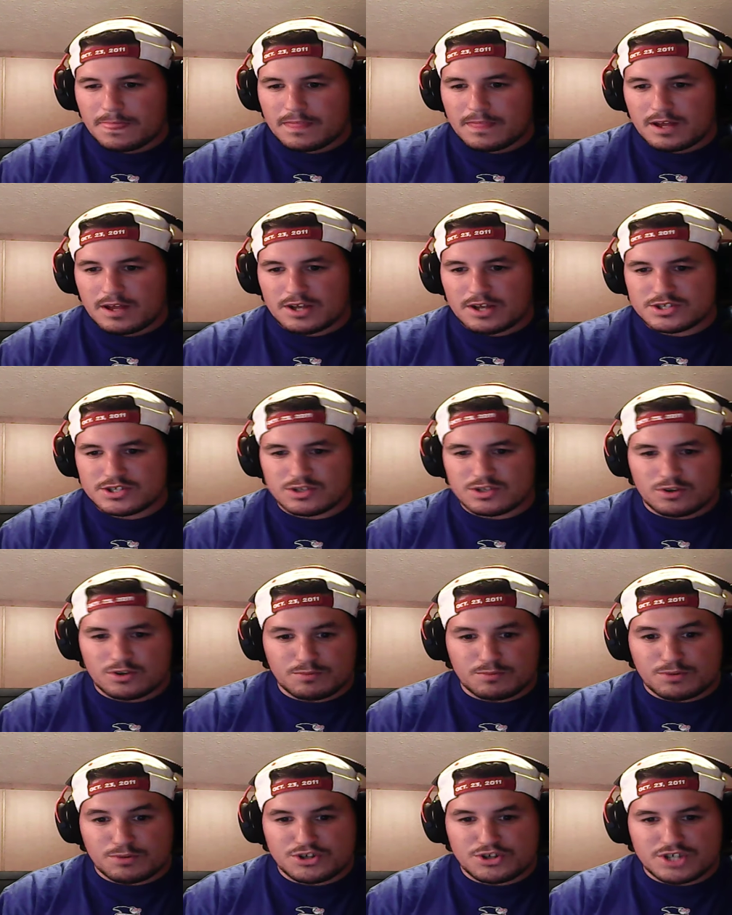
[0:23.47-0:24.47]
Uh, so
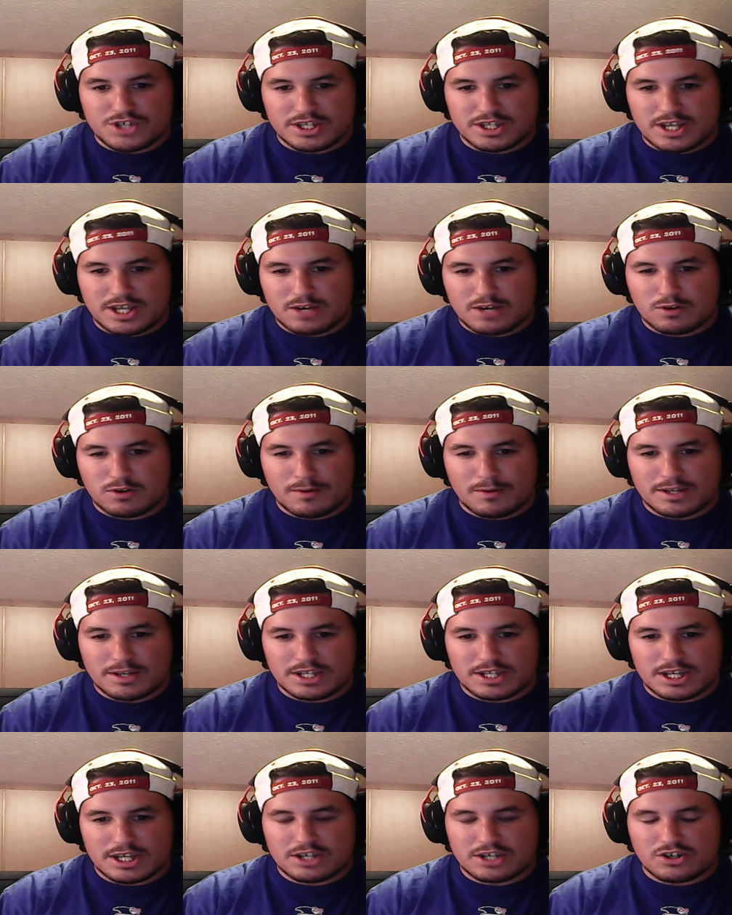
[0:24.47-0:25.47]
appreciate that. We're about to
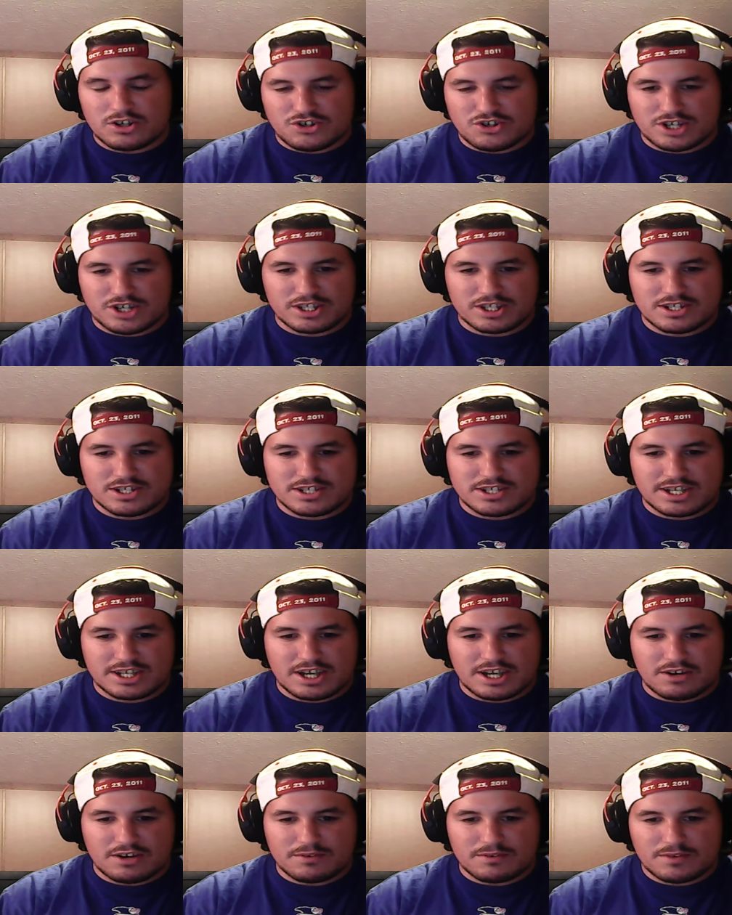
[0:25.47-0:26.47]
get in here check this thing
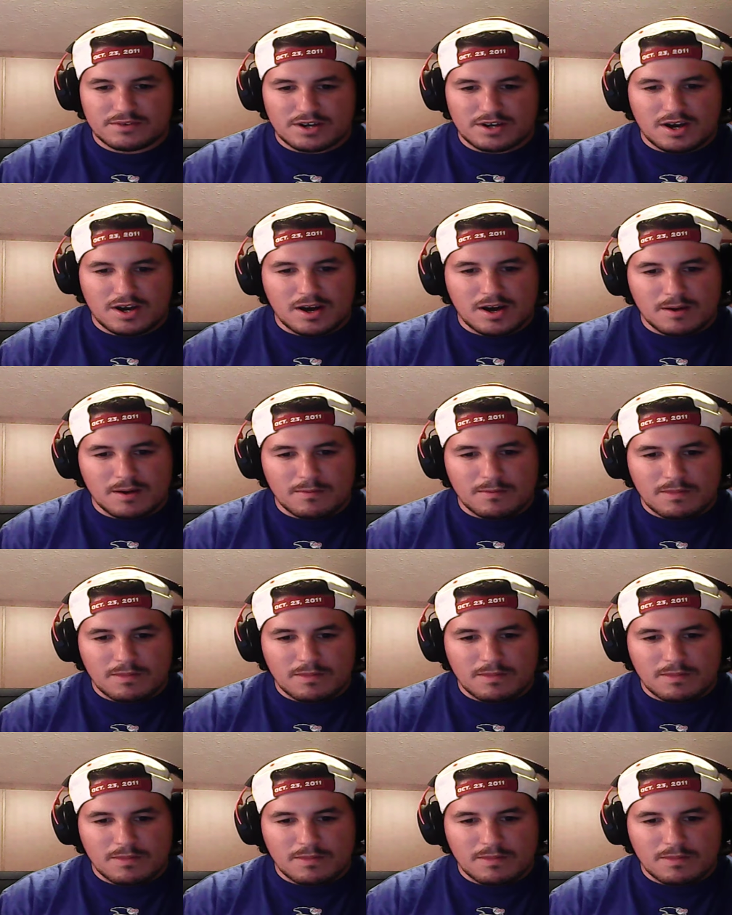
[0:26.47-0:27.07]
out. Uh,